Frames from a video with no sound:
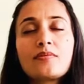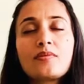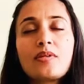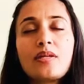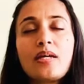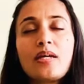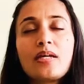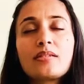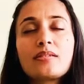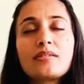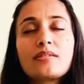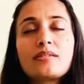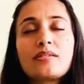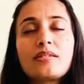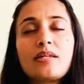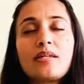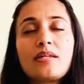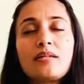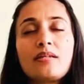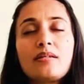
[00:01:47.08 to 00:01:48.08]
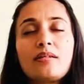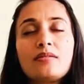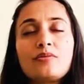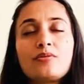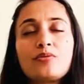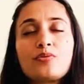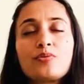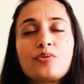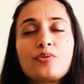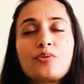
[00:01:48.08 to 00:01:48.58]
Exhale
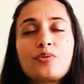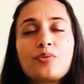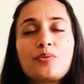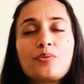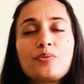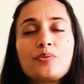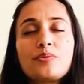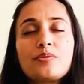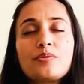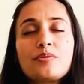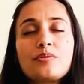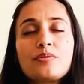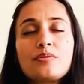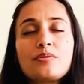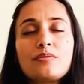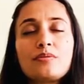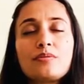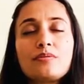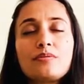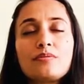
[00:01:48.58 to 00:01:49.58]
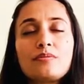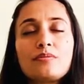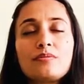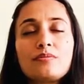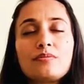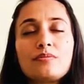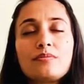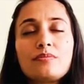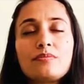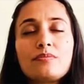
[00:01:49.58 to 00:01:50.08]
through the nose.
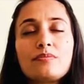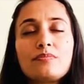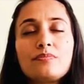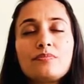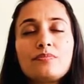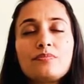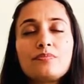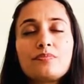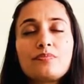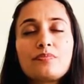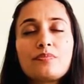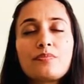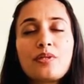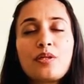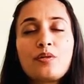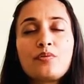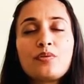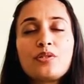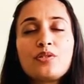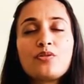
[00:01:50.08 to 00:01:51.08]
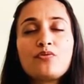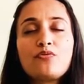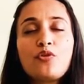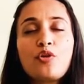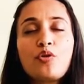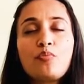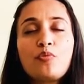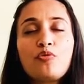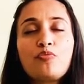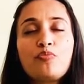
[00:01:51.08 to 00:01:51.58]
Now this form
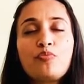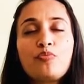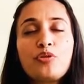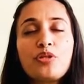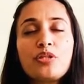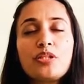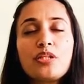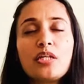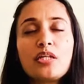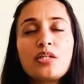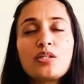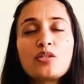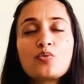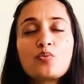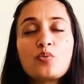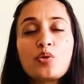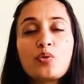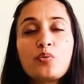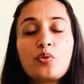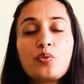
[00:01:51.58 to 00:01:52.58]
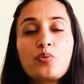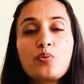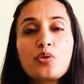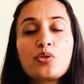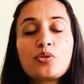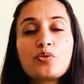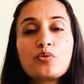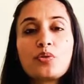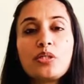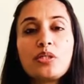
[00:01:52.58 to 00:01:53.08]
of breathing is what we want to
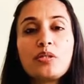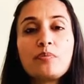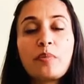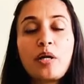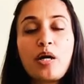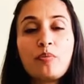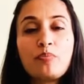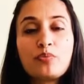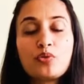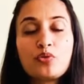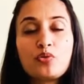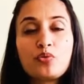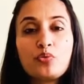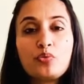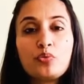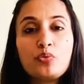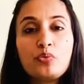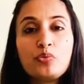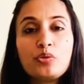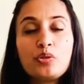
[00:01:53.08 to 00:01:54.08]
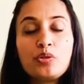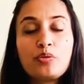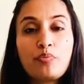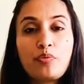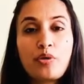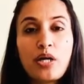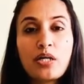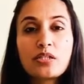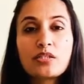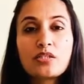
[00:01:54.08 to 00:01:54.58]
keep up through the
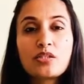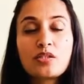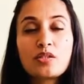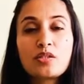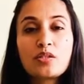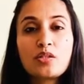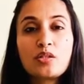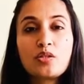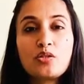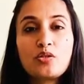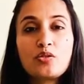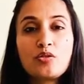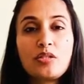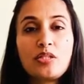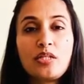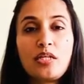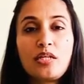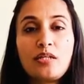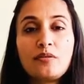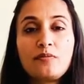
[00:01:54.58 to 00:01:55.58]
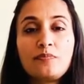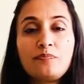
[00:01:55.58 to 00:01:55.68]
practice today.